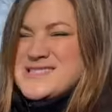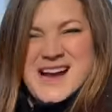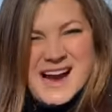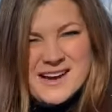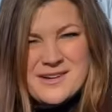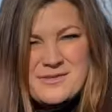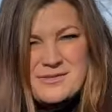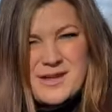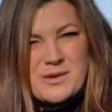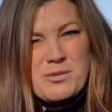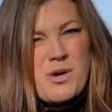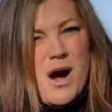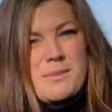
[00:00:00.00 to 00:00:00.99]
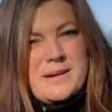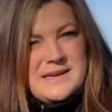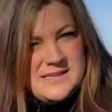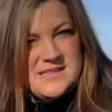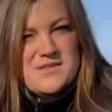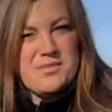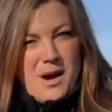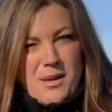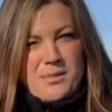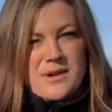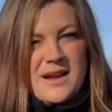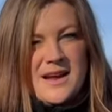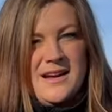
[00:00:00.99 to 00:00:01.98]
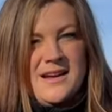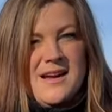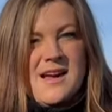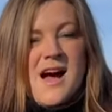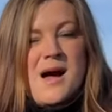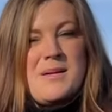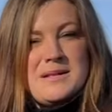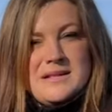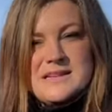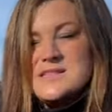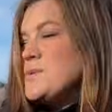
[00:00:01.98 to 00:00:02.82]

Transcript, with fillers: kind of like raw pieces of property. I mean, this